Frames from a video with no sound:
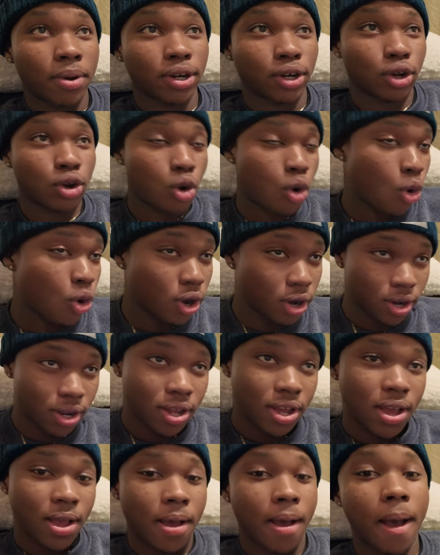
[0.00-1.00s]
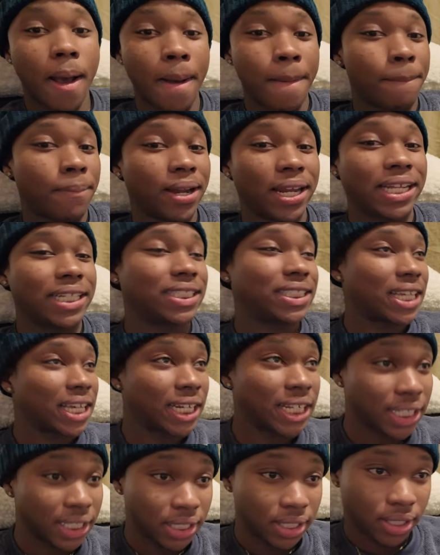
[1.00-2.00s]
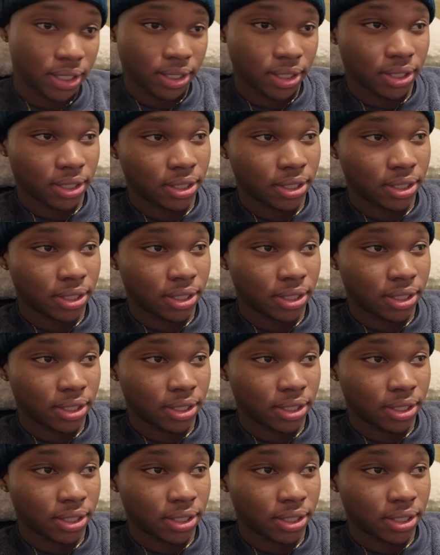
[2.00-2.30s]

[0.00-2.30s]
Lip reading: on the court. I'm playing tennis.